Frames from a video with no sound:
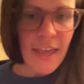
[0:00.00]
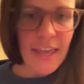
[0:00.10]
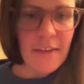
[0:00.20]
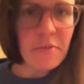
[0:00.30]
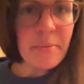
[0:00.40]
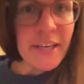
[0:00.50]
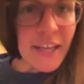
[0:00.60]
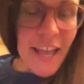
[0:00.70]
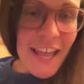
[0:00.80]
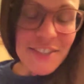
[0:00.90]
Hey
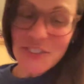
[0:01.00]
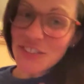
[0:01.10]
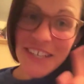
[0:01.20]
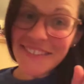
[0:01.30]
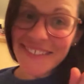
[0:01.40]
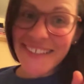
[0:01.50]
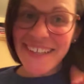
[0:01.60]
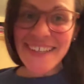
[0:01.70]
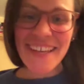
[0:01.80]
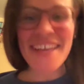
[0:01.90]
everybody, just
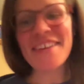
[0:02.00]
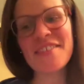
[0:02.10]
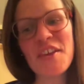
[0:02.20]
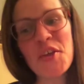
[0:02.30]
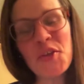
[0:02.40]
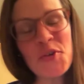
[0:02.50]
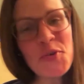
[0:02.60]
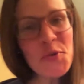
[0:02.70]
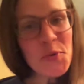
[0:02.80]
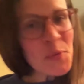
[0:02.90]
in case
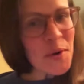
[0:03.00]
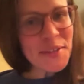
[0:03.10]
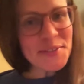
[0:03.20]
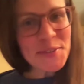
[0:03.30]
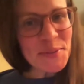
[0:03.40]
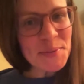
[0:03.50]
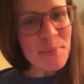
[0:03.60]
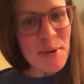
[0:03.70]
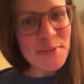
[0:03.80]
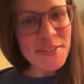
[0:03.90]
you want to
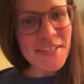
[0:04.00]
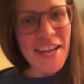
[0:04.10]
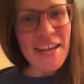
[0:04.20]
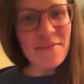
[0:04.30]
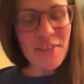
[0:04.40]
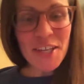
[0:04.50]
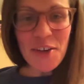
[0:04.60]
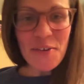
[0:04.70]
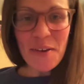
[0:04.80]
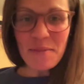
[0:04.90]
post a
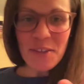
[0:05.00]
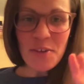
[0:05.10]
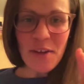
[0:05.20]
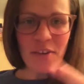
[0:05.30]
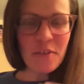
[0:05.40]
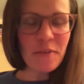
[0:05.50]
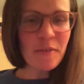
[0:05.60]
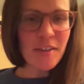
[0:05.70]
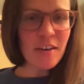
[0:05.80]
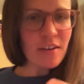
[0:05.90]
video of you, I don't know if
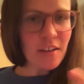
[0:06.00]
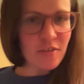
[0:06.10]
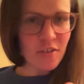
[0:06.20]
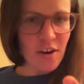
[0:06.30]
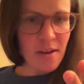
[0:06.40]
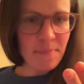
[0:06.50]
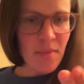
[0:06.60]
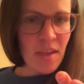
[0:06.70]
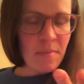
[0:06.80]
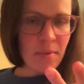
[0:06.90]
you've seen on Instagram,
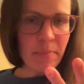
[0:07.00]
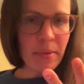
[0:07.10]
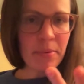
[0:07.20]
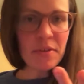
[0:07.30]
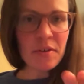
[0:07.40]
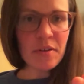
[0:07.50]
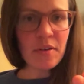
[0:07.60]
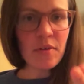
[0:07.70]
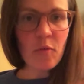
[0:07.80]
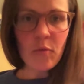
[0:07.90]
but people
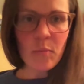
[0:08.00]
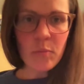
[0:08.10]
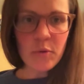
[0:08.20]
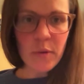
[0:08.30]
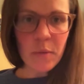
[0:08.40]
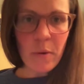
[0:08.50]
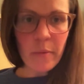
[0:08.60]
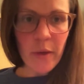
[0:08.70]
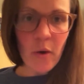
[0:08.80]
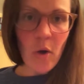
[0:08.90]
are doing
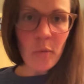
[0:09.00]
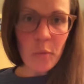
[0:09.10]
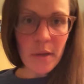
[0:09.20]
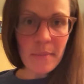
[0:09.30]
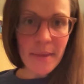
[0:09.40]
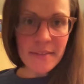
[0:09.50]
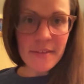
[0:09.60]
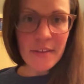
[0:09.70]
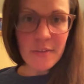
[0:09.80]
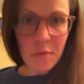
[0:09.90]
what they call
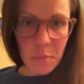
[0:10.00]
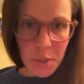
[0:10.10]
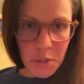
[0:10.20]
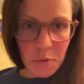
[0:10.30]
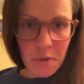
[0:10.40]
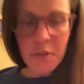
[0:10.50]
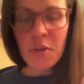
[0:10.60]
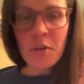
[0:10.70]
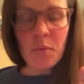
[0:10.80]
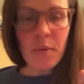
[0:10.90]
remixing the reel,
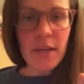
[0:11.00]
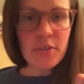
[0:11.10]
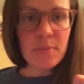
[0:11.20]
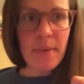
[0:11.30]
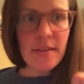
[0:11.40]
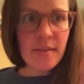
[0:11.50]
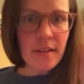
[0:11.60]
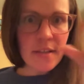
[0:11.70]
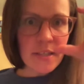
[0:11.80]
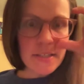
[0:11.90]
which
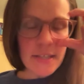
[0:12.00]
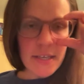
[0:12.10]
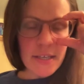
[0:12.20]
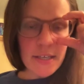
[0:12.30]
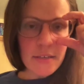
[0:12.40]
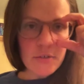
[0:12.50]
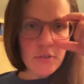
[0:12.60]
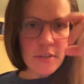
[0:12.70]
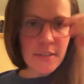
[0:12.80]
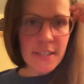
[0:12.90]
basically taking
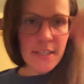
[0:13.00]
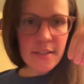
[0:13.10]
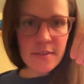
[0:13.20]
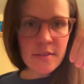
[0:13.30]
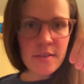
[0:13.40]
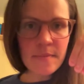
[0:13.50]
Shaun T's